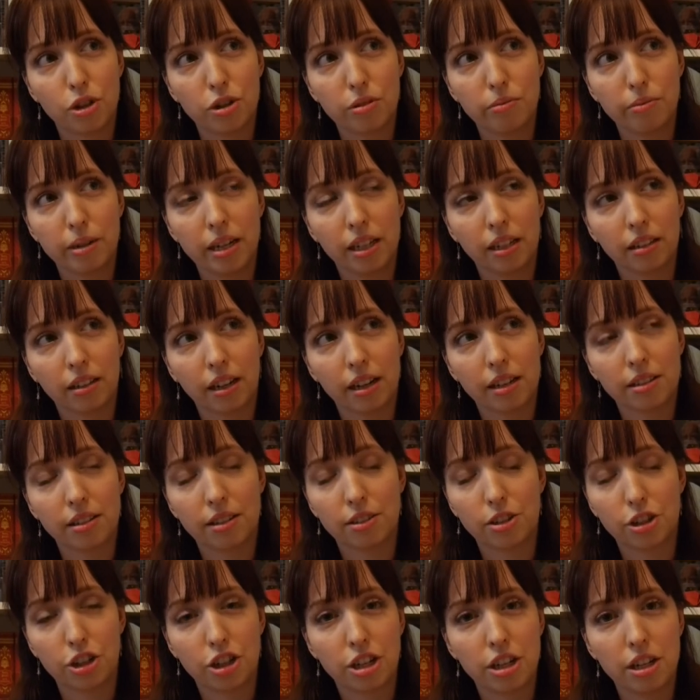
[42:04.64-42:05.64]
she
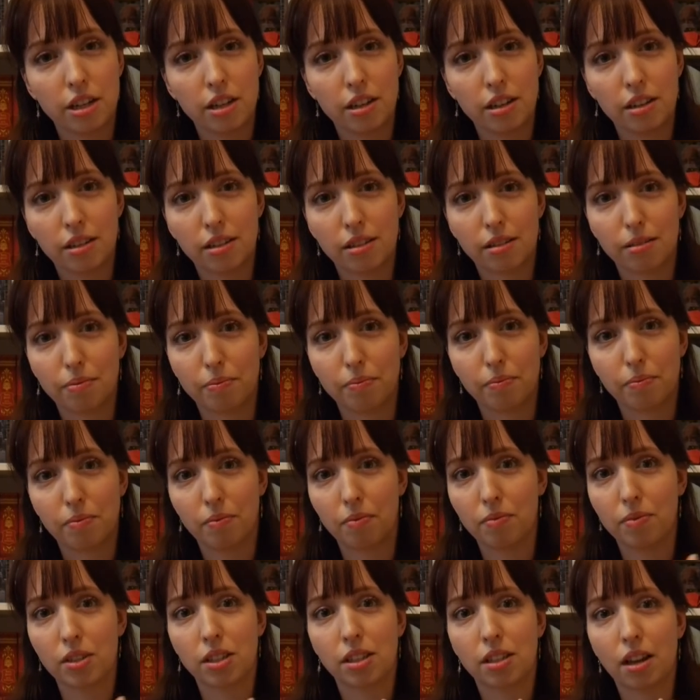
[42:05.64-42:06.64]
realizes she is
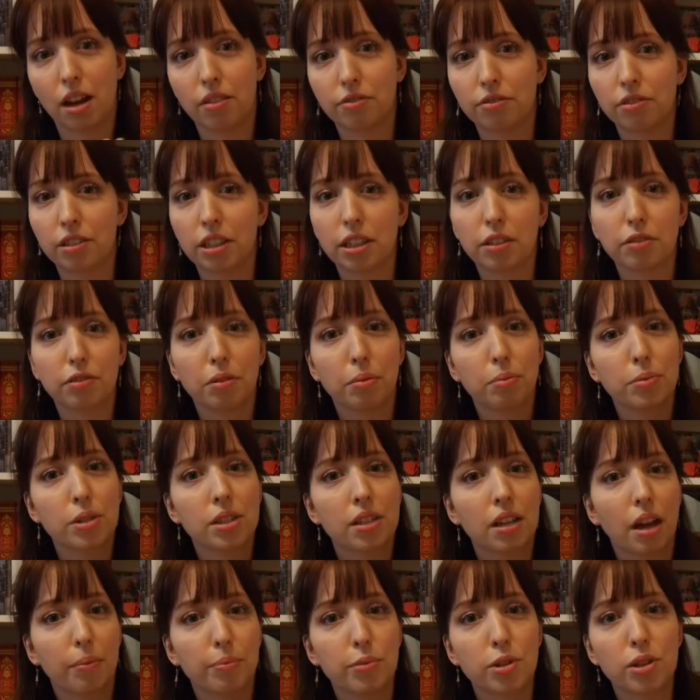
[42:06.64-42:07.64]
suffering from
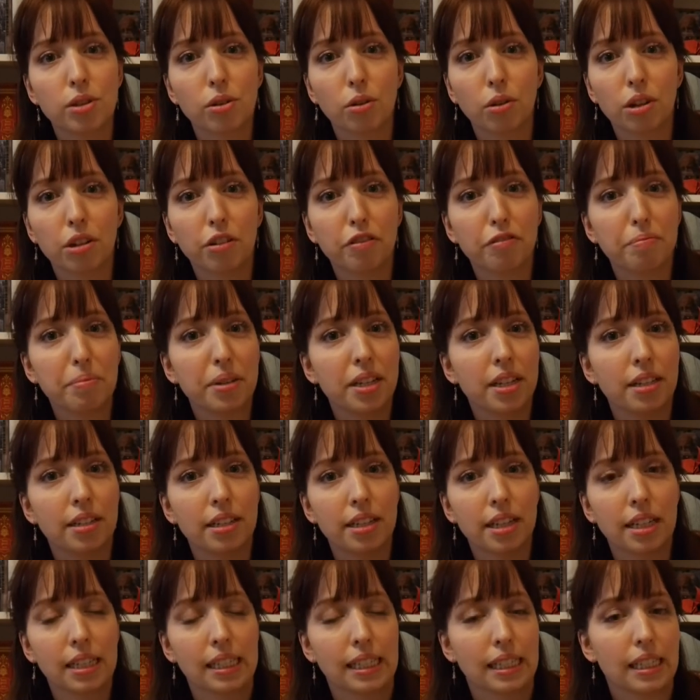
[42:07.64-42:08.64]
some sort of
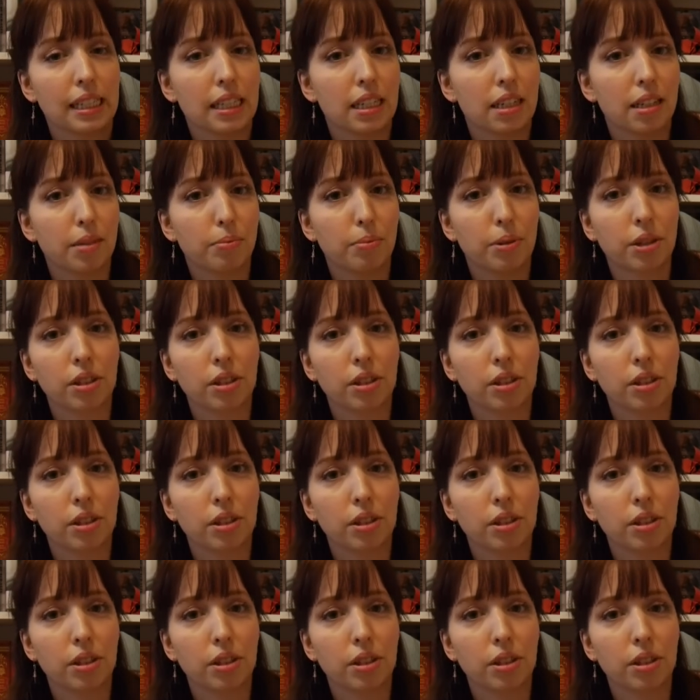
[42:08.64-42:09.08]
PTSD,